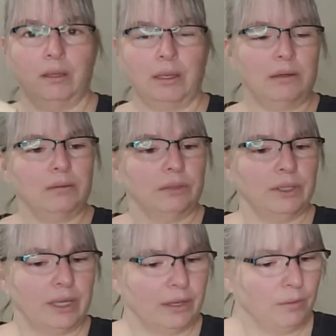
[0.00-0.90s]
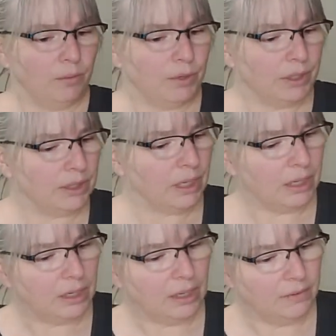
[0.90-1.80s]
They don't look like they were worn a
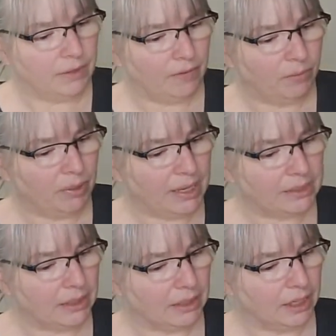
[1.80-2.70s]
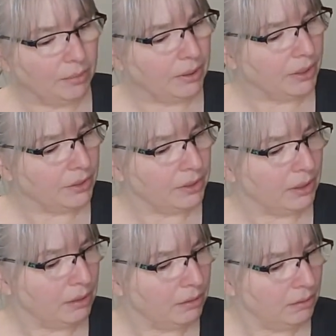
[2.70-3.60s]
ton. They even have a plastic label here
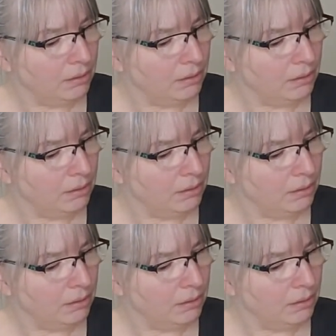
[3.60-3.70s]
still.